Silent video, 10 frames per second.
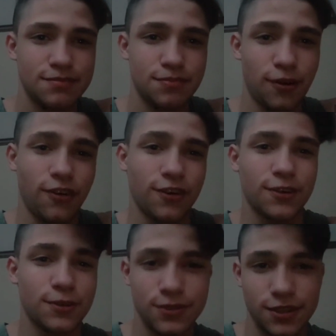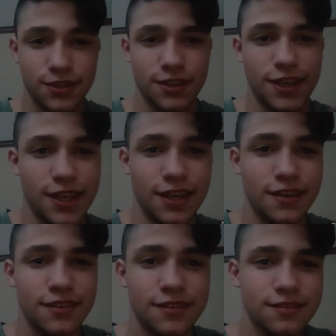particles on your
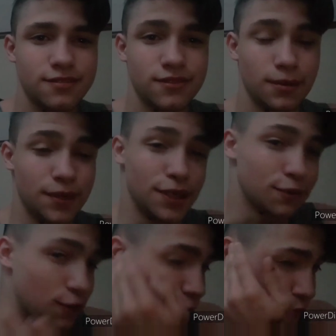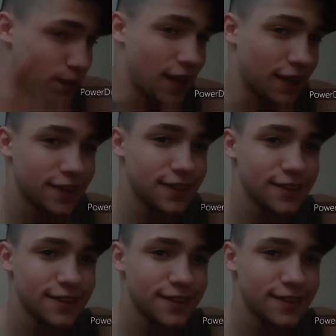head. I mean, it grows back.